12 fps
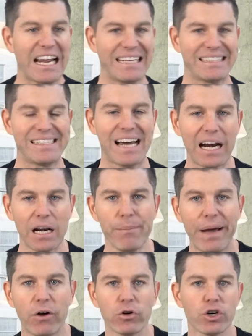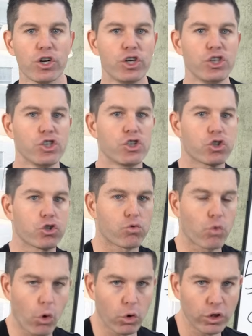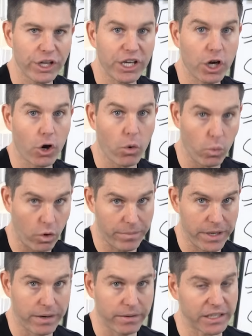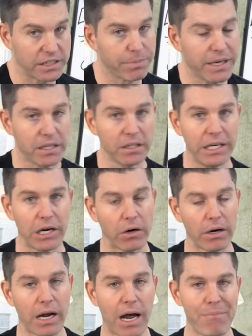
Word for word: It's not about controlling a woman. Let's be clear.